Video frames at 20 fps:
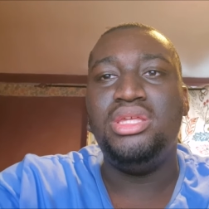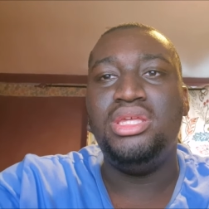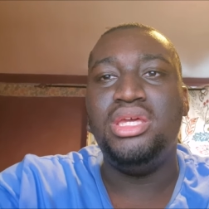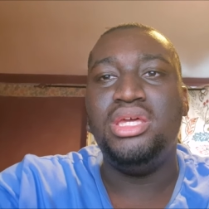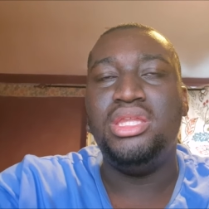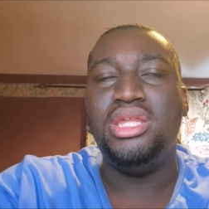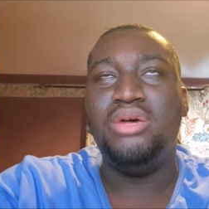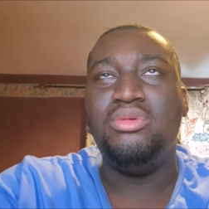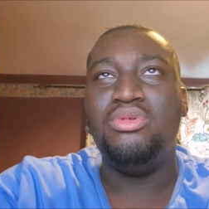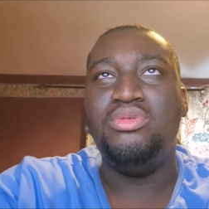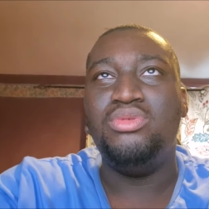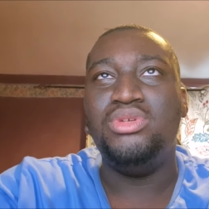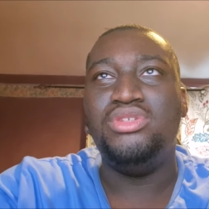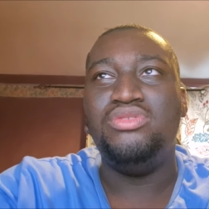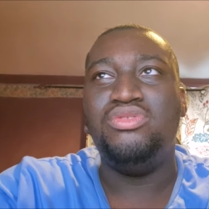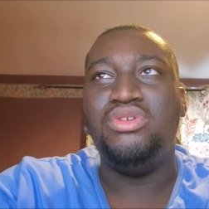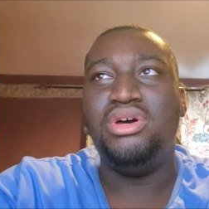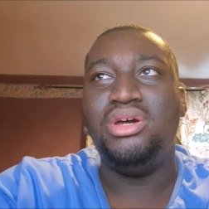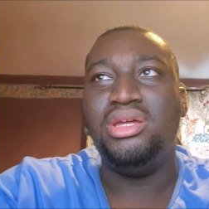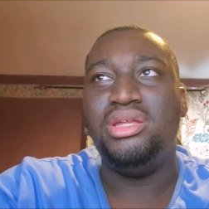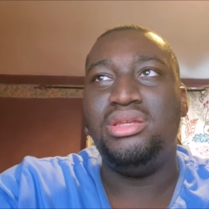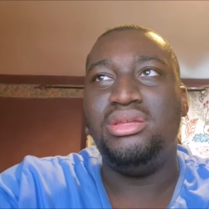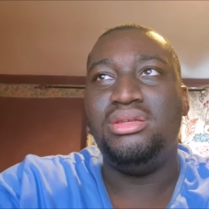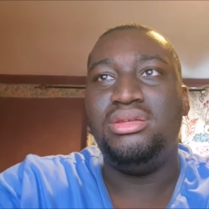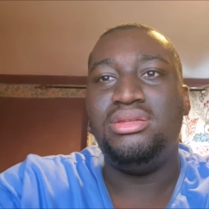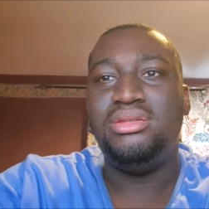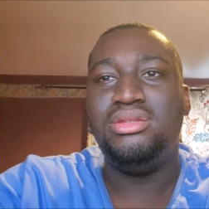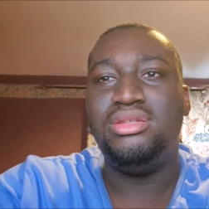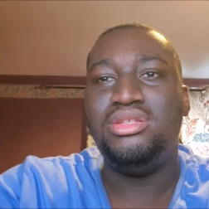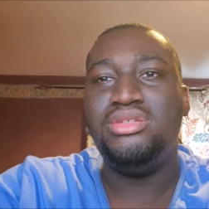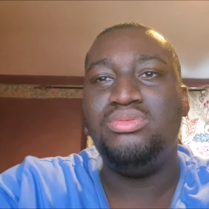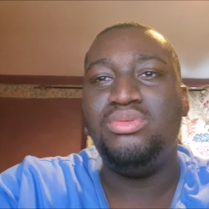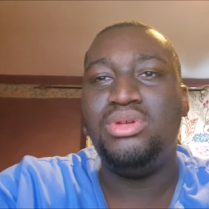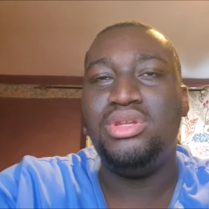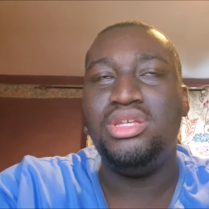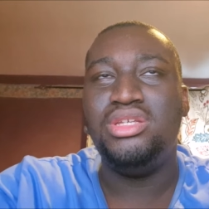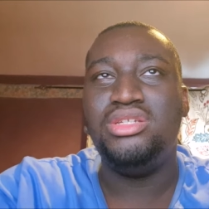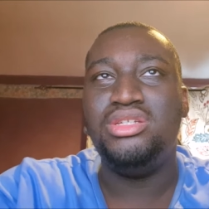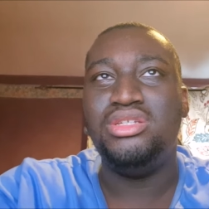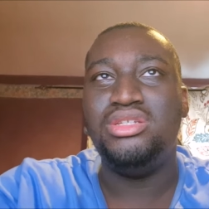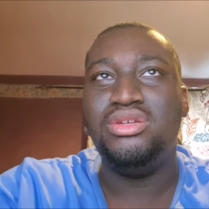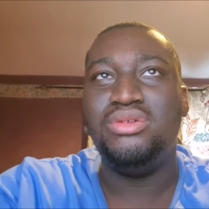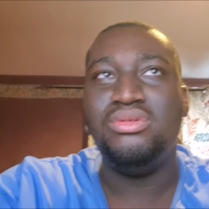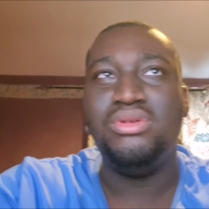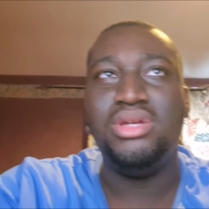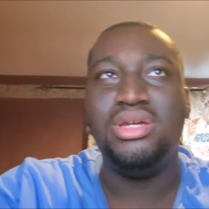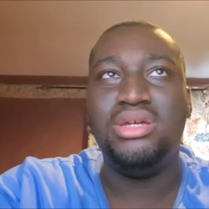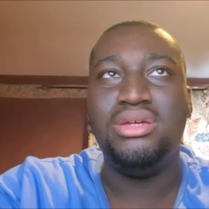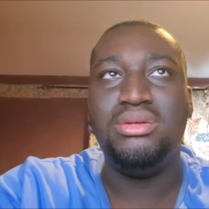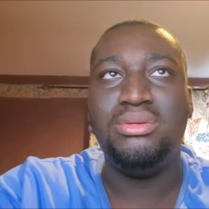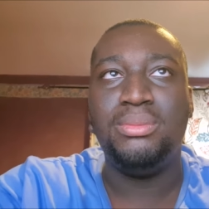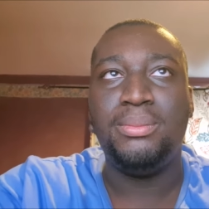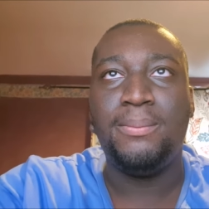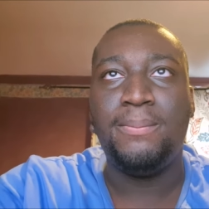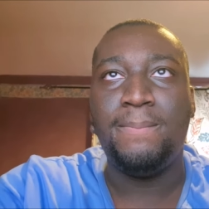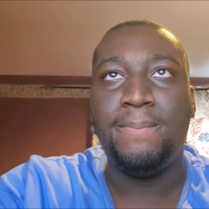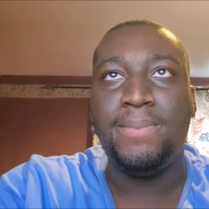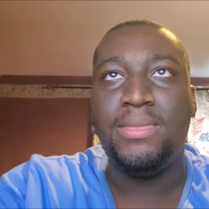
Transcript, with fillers: Yeah, that one was fine. This one is just okay.